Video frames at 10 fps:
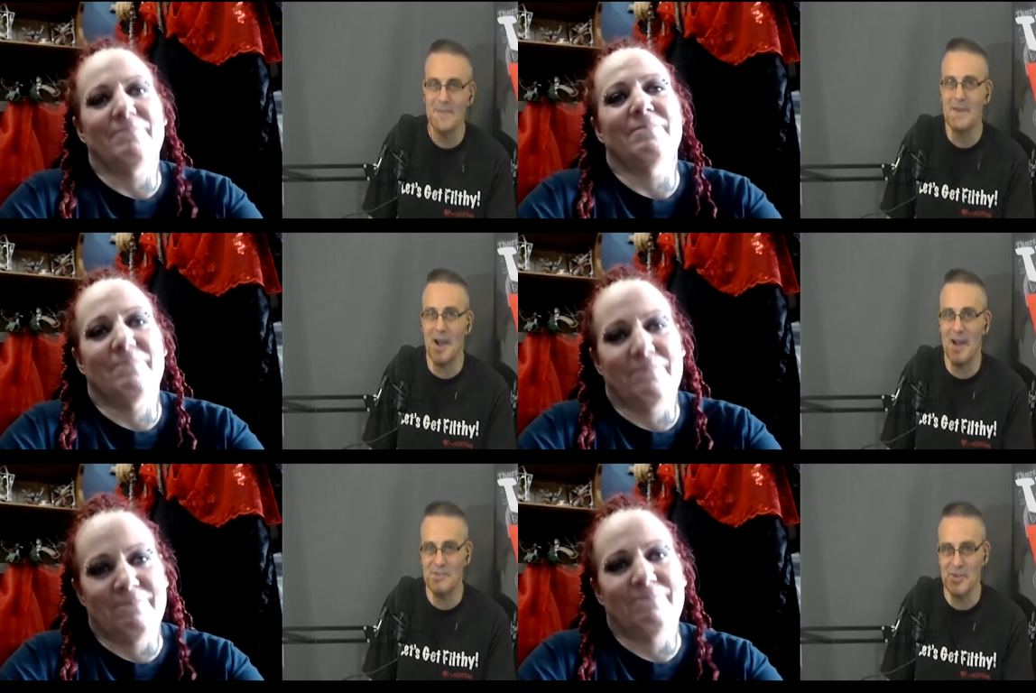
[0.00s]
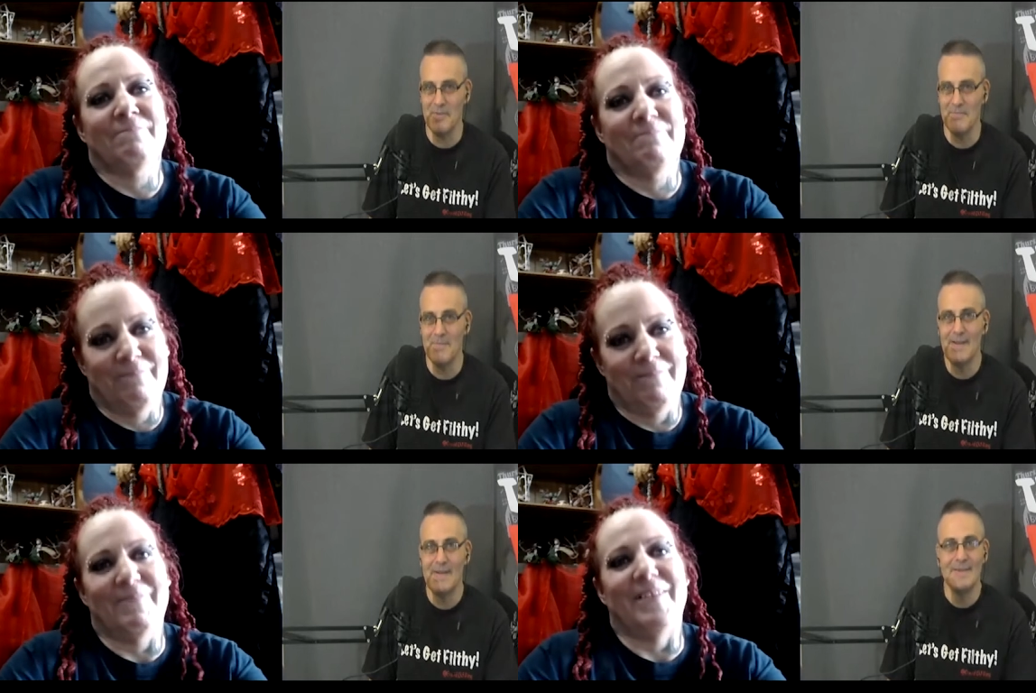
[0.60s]
Speaker 1: Gotcha.
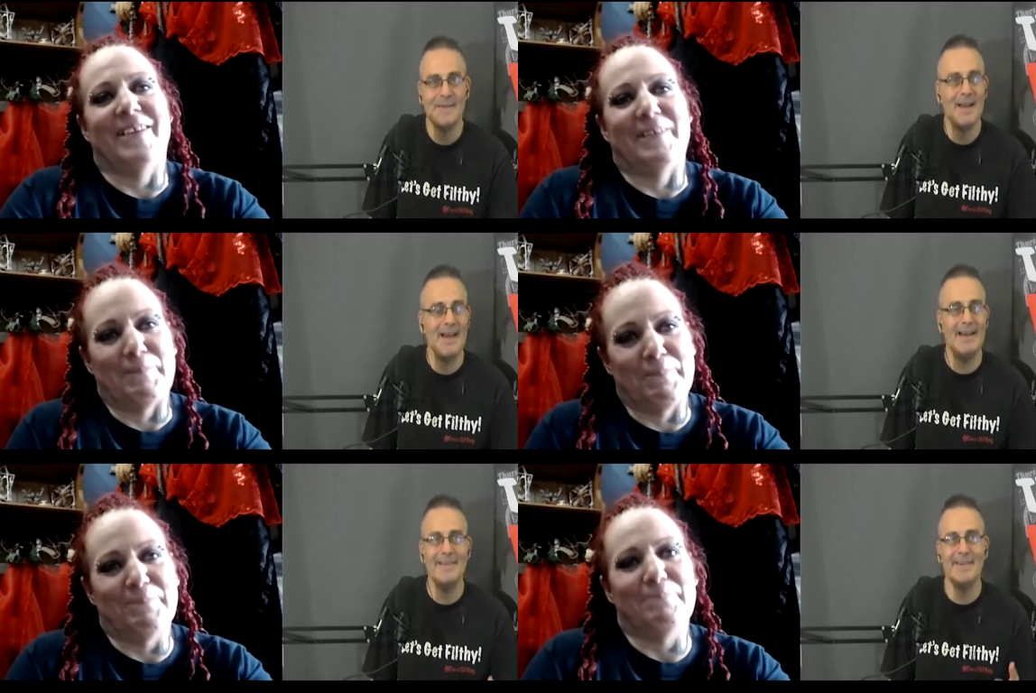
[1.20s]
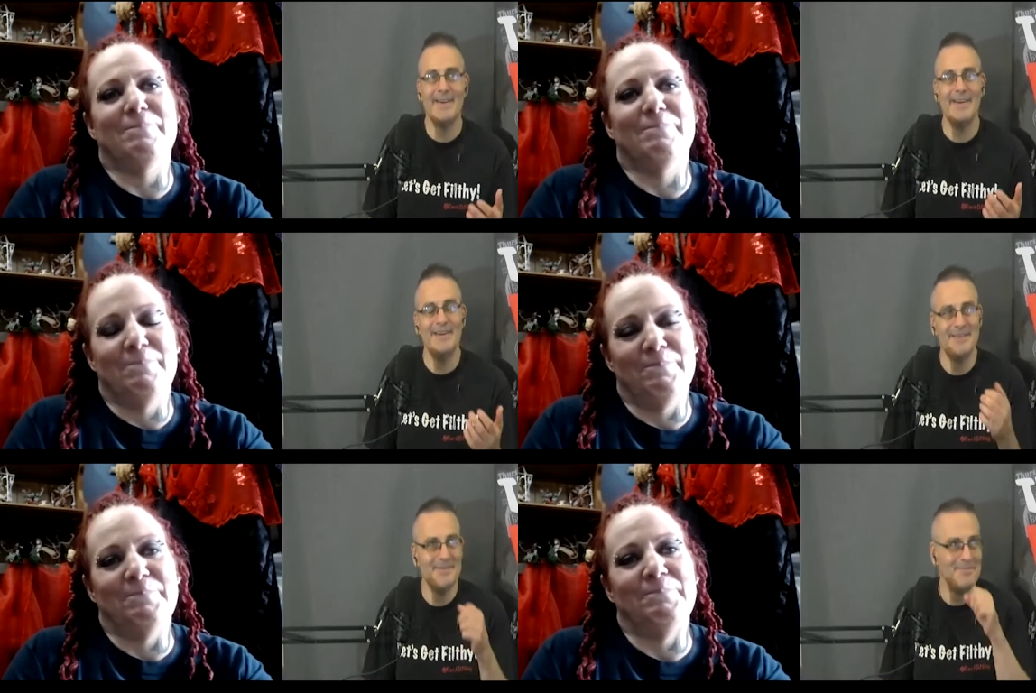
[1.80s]
Yeah. And uh,
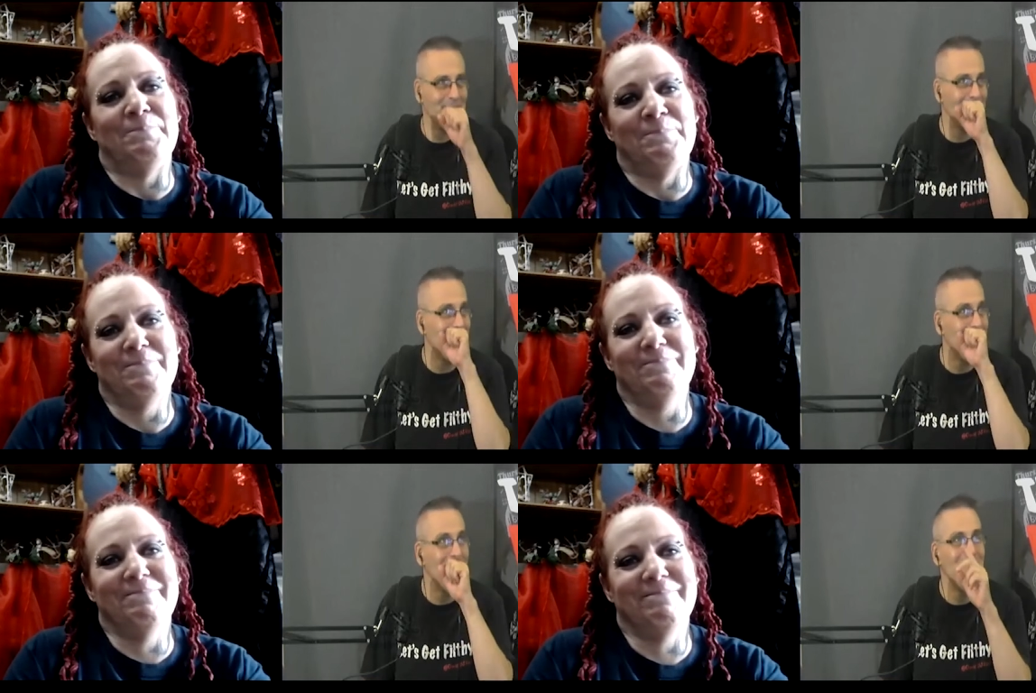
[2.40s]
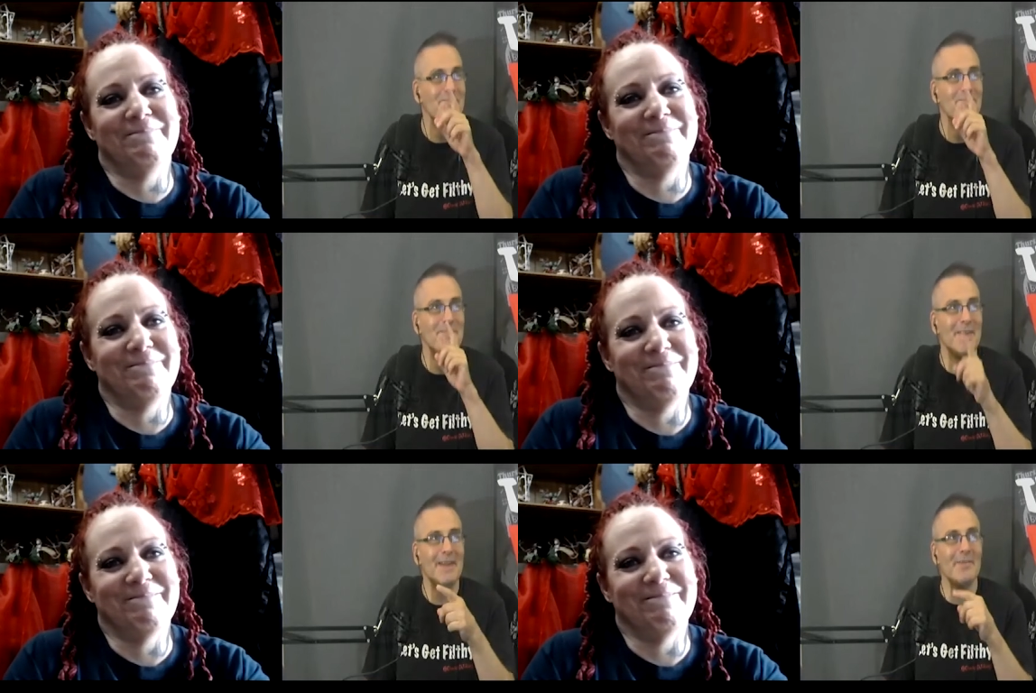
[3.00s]

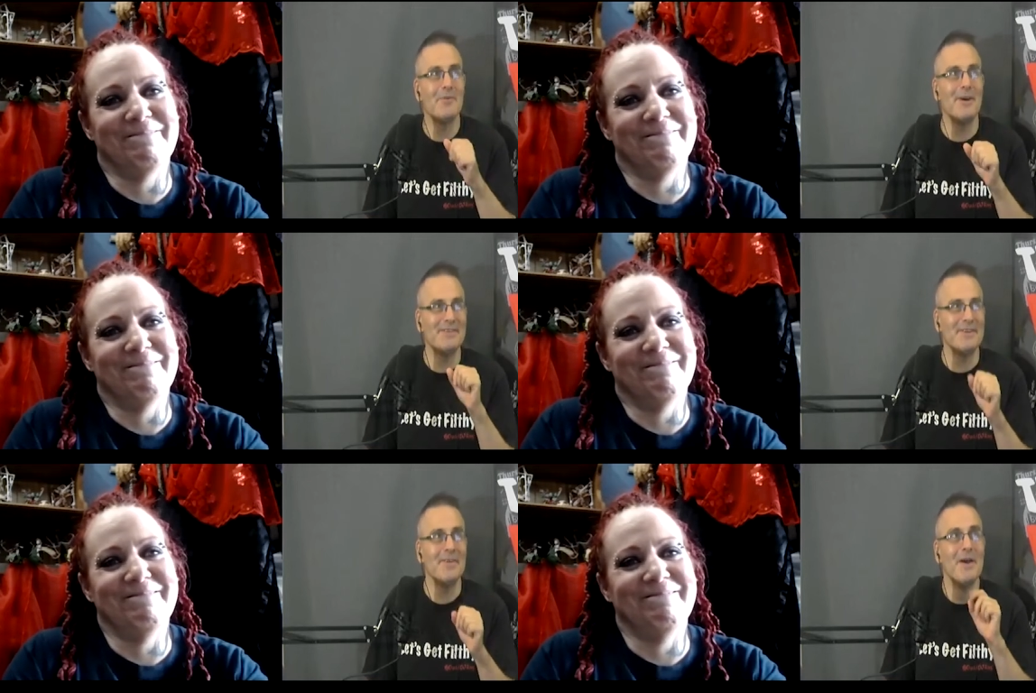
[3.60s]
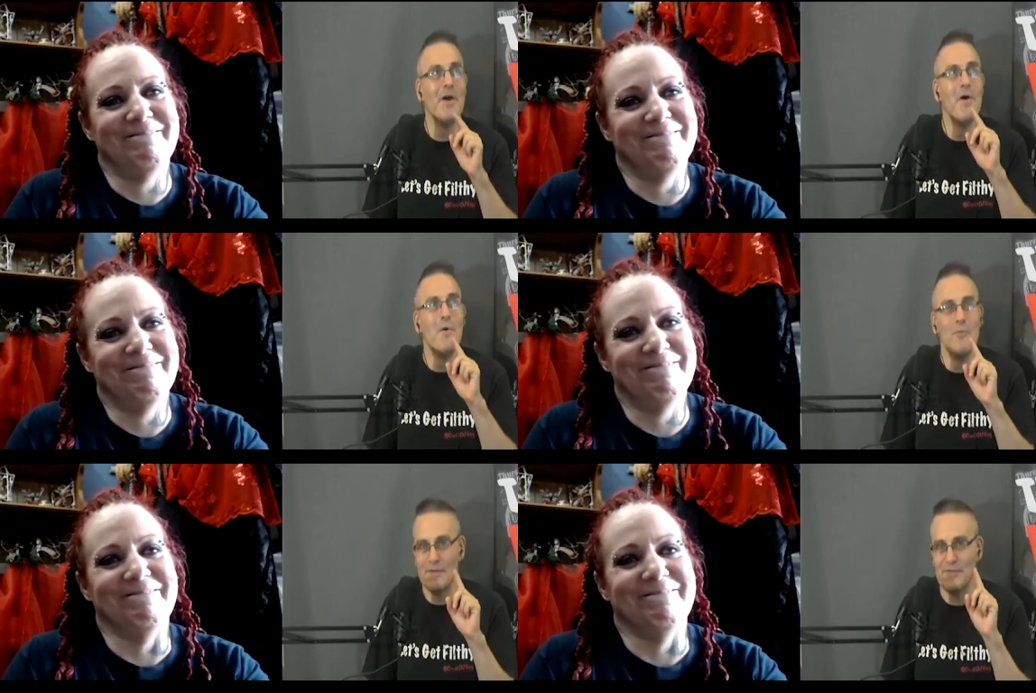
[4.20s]
another question:
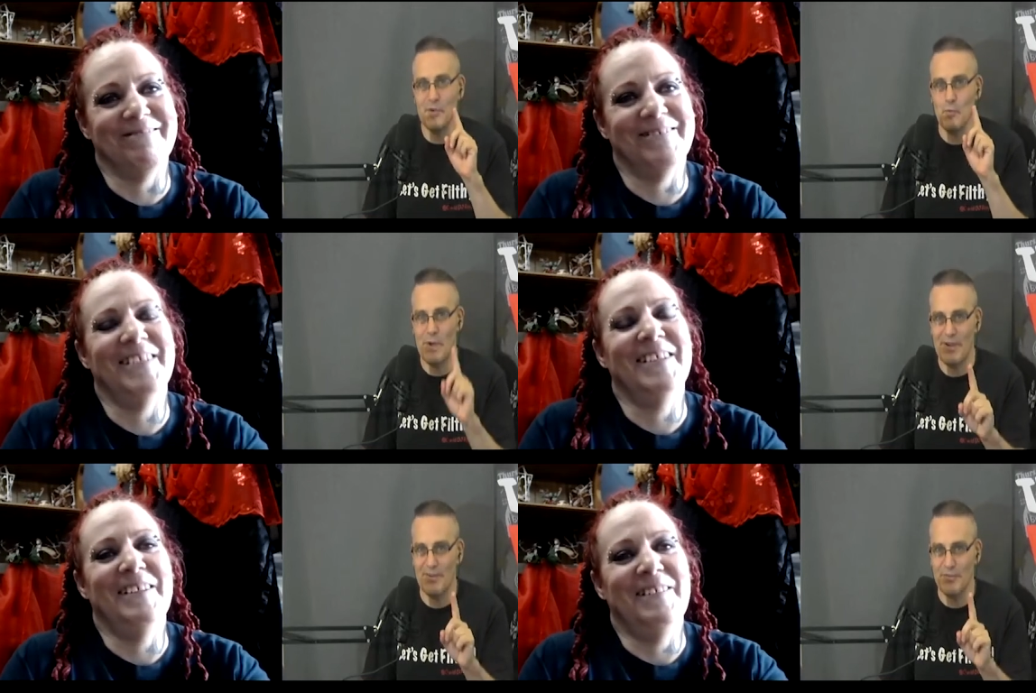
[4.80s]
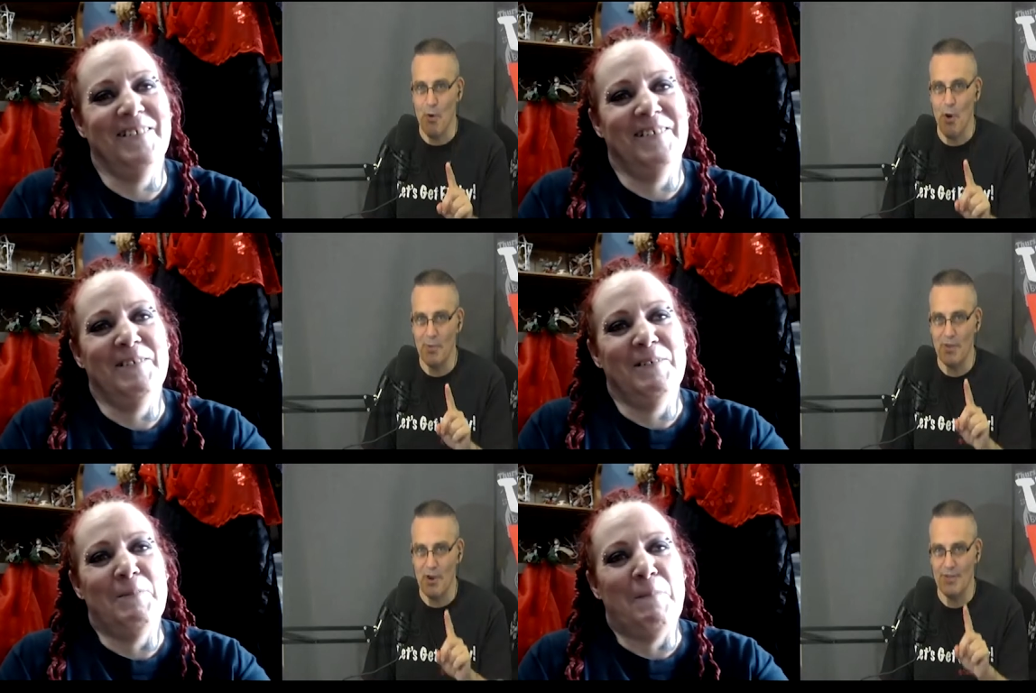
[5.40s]
What's your weirdest moment
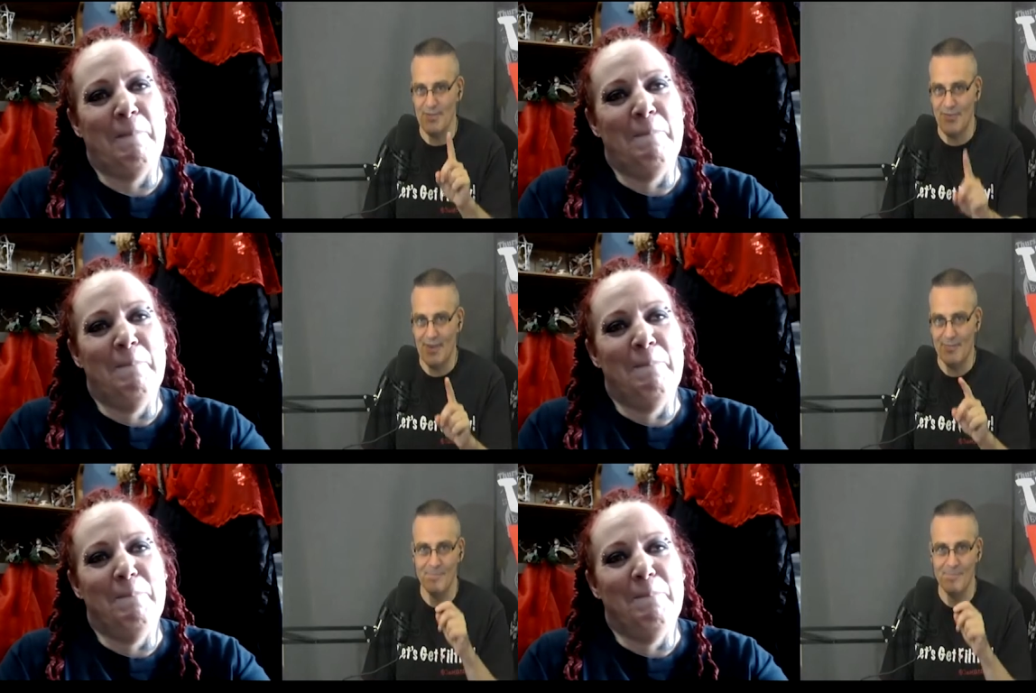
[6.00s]
on set?